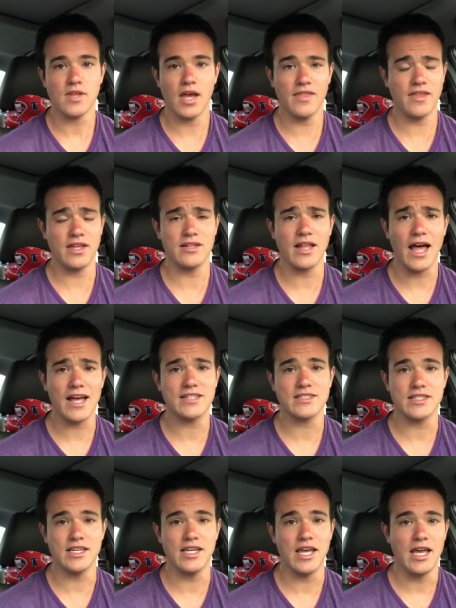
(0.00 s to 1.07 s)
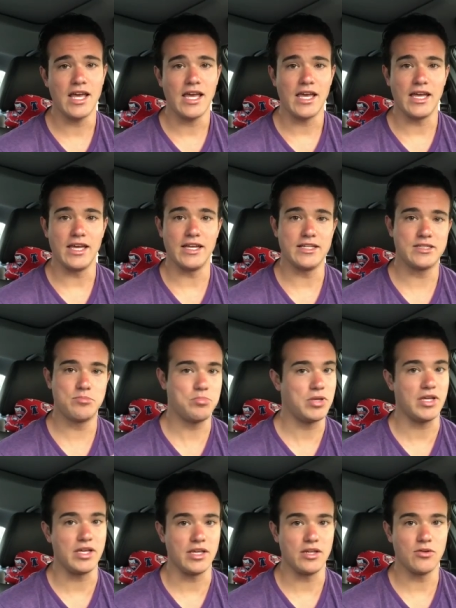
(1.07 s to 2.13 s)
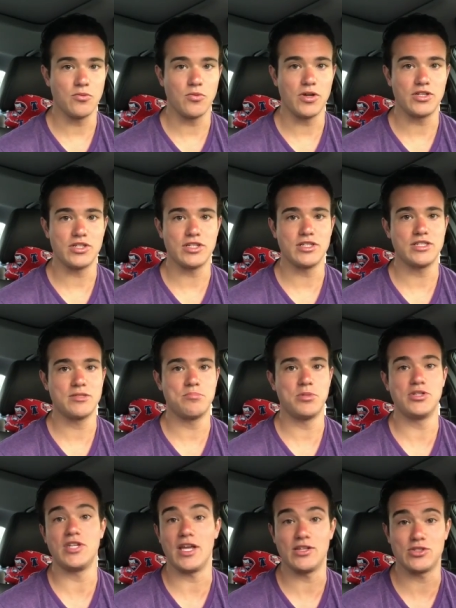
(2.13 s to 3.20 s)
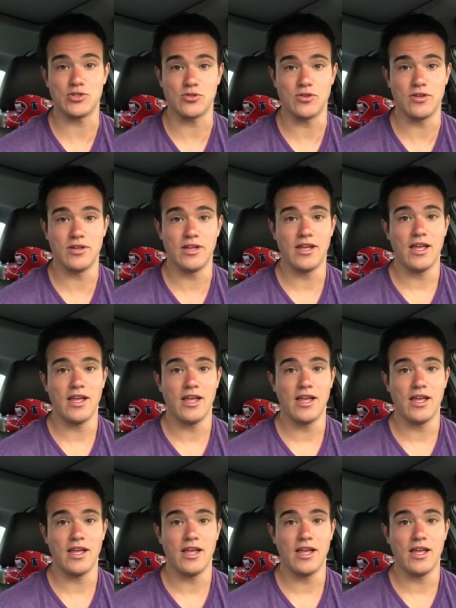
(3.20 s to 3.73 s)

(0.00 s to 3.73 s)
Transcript: And then lastly is P, which is potential.